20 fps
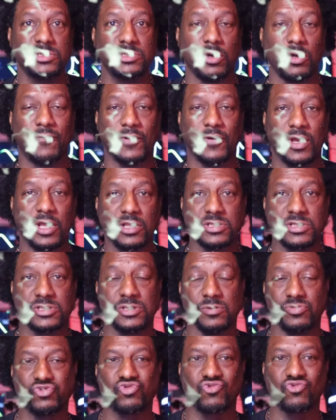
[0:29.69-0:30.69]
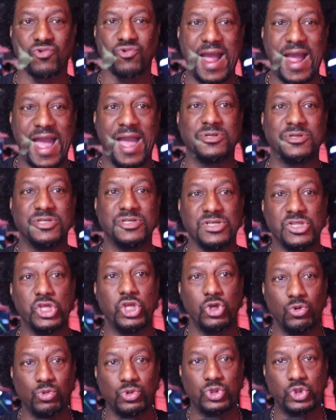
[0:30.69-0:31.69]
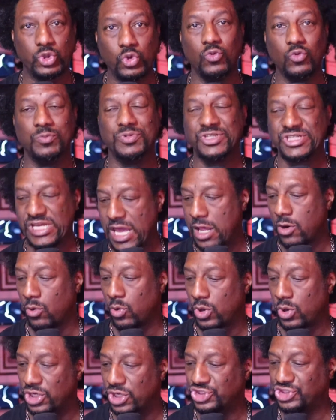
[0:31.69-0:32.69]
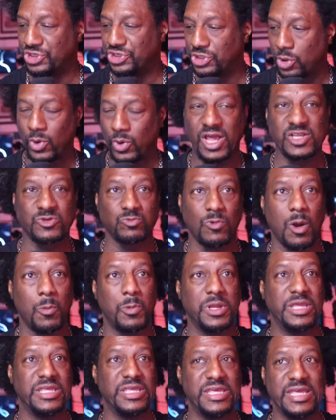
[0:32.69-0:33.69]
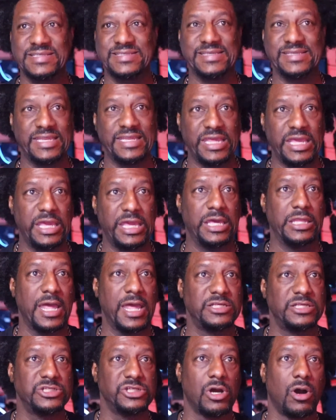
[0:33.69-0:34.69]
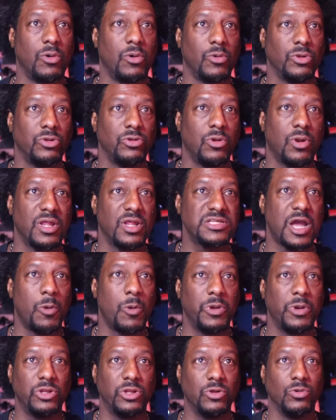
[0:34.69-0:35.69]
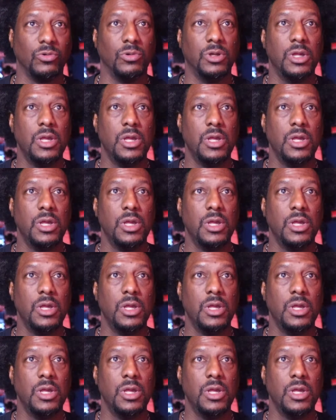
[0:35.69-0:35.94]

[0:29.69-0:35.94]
Don't forget to subscribe to the YouTube channel because you know that's where we gets it in at, y'all. You know that's how we do.